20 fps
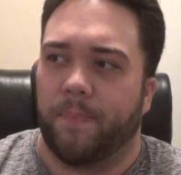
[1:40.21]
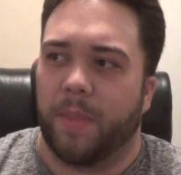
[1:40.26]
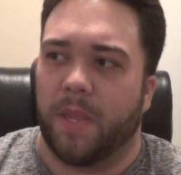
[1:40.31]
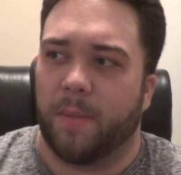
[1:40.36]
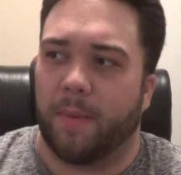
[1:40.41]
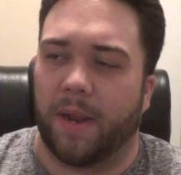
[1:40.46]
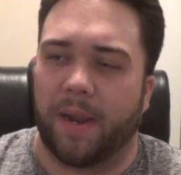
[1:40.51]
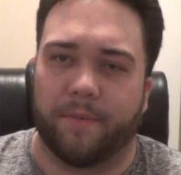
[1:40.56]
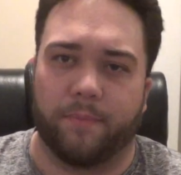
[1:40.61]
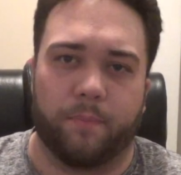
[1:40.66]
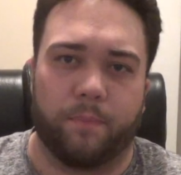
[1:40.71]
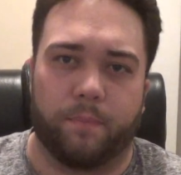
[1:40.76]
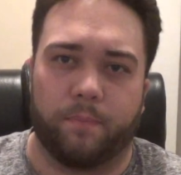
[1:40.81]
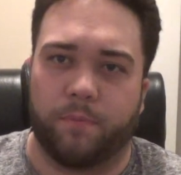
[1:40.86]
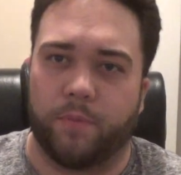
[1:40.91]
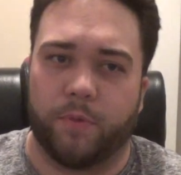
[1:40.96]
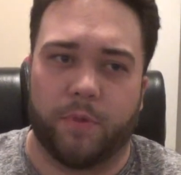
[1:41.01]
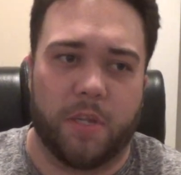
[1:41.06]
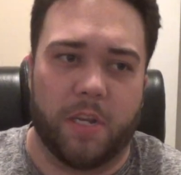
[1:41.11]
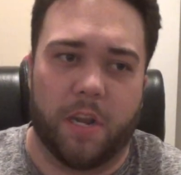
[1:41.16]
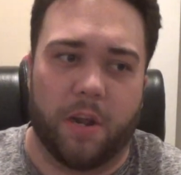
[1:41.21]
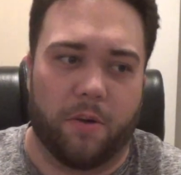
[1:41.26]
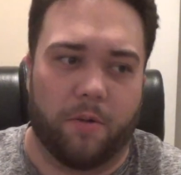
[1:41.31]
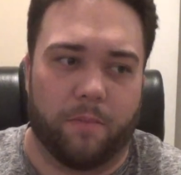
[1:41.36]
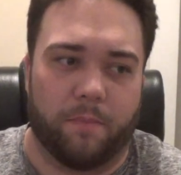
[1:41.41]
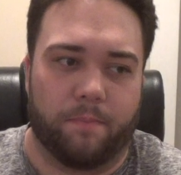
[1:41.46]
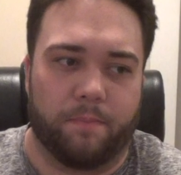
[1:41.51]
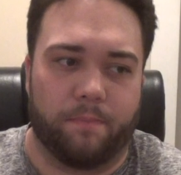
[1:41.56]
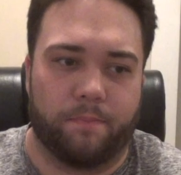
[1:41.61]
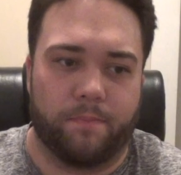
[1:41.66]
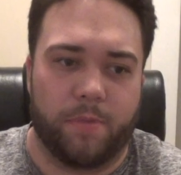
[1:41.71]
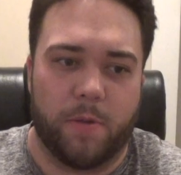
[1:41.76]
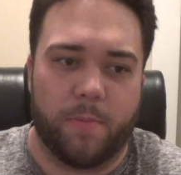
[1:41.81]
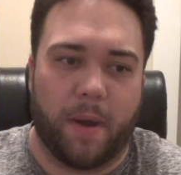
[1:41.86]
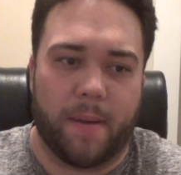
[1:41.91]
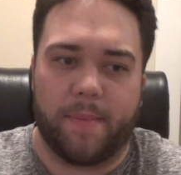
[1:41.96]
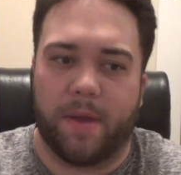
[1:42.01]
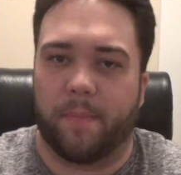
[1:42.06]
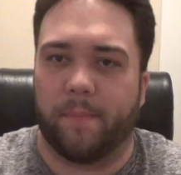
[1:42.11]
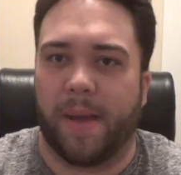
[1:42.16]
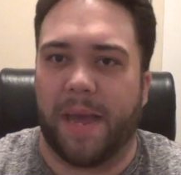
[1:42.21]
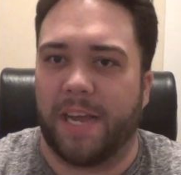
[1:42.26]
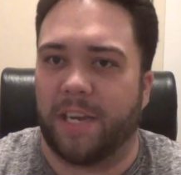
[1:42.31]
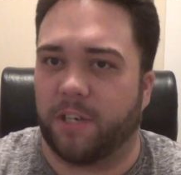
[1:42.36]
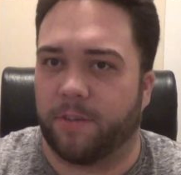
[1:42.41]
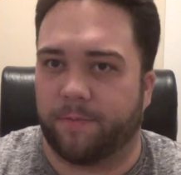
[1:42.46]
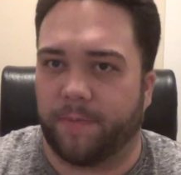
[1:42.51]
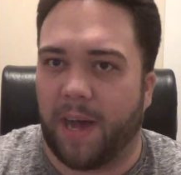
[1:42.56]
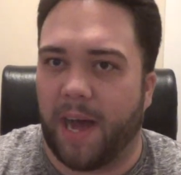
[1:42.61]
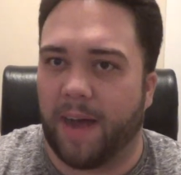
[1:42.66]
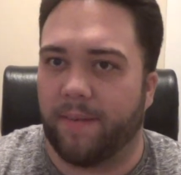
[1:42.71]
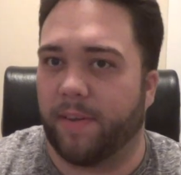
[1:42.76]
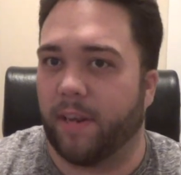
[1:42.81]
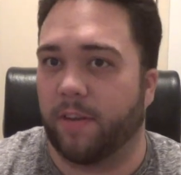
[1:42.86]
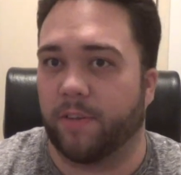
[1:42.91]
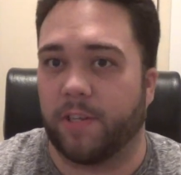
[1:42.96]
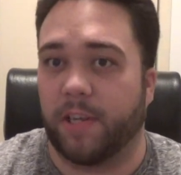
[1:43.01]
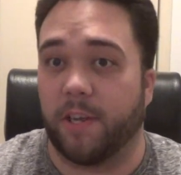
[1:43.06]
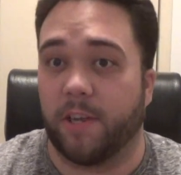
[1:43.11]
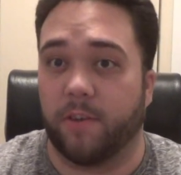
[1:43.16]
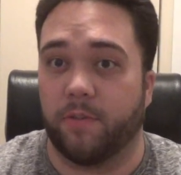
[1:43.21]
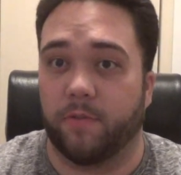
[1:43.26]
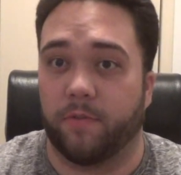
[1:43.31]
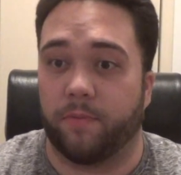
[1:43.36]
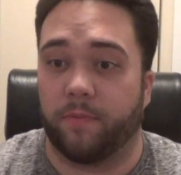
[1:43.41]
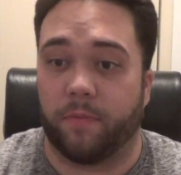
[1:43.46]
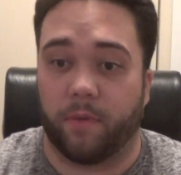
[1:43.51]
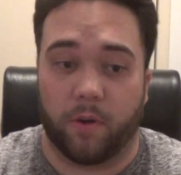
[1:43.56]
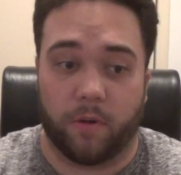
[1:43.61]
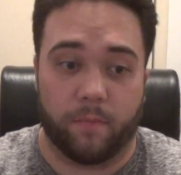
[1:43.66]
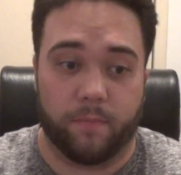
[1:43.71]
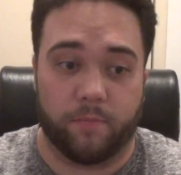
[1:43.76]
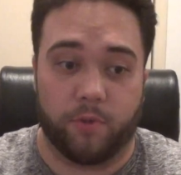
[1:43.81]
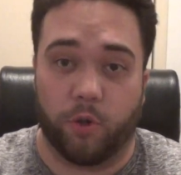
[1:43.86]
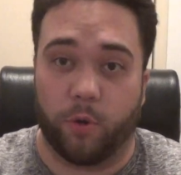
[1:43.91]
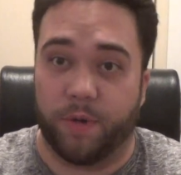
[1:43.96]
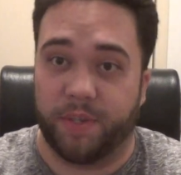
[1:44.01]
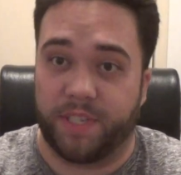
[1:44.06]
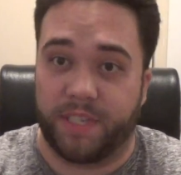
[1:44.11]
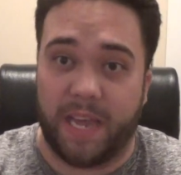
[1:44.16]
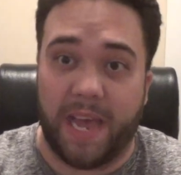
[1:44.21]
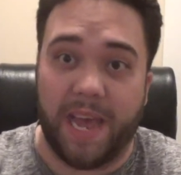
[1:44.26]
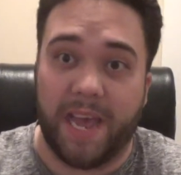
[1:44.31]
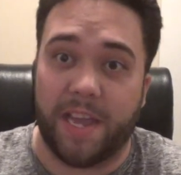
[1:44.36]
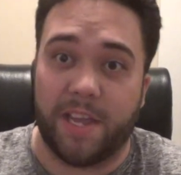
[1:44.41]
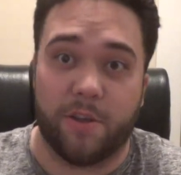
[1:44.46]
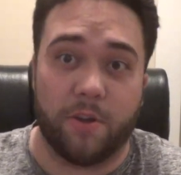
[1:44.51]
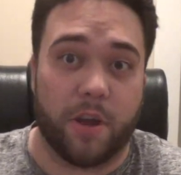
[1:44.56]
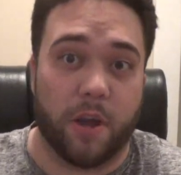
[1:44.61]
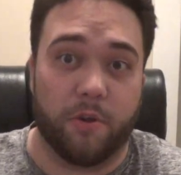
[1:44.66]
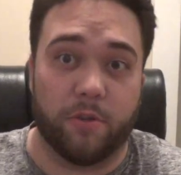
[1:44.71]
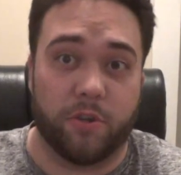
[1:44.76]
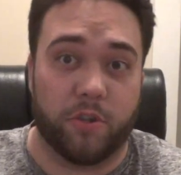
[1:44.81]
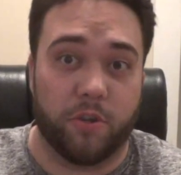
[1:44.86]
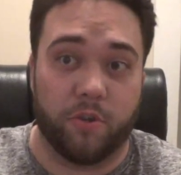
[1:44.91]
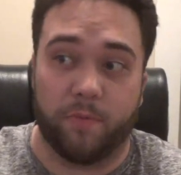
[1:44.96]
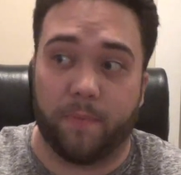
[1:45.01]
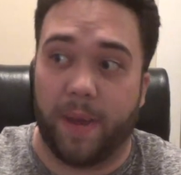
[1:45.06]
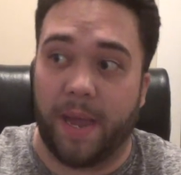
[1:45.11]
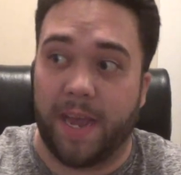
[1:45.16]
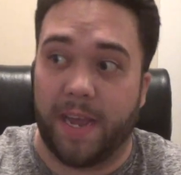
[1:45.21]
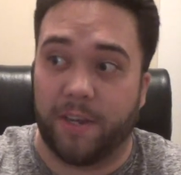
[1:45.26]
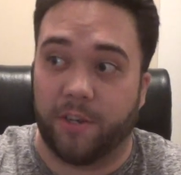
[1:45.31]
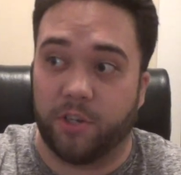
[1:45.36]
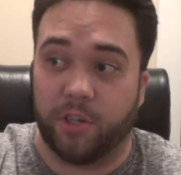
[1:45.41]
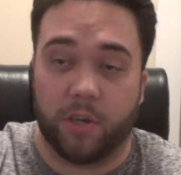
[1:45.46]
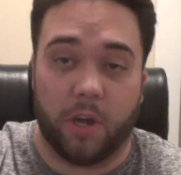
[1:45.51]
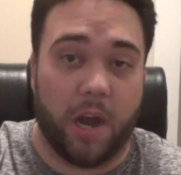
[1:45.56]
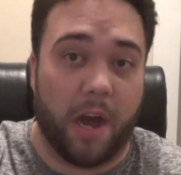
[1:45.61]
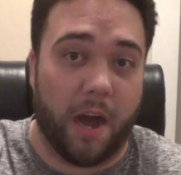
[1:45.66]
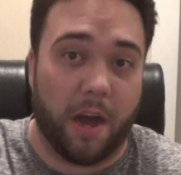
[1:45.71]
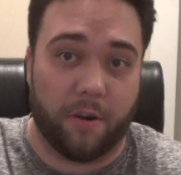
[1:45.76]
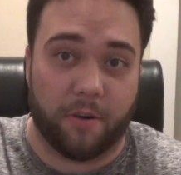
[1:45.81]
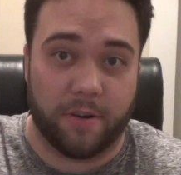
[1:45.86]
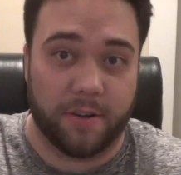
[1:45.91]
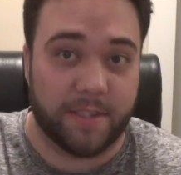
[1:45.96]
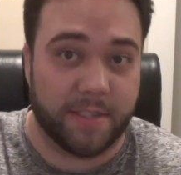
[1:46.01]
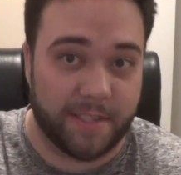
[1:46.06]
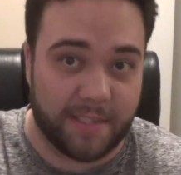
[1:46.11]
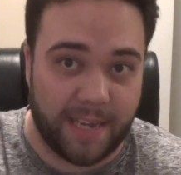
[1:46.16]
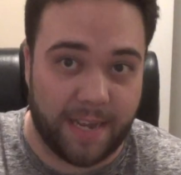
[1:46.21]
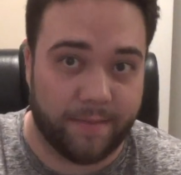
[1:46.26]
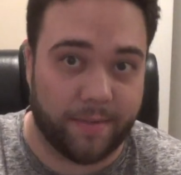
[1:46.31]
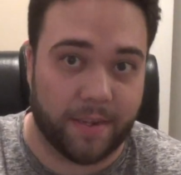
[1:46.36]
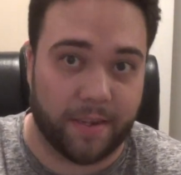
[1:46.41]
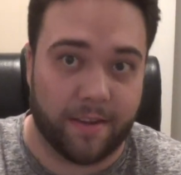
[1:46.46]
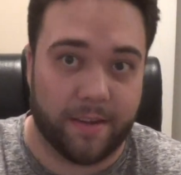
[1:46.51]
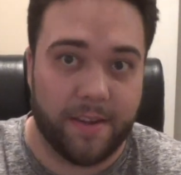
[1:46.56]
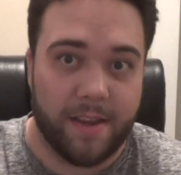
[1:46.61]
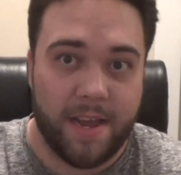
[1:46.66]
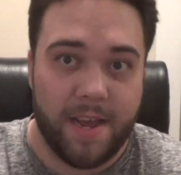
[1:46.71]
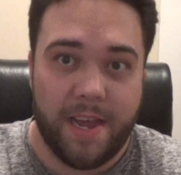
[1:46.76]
You might be on page 5 and it'll tell you for choice A, you go to page 107.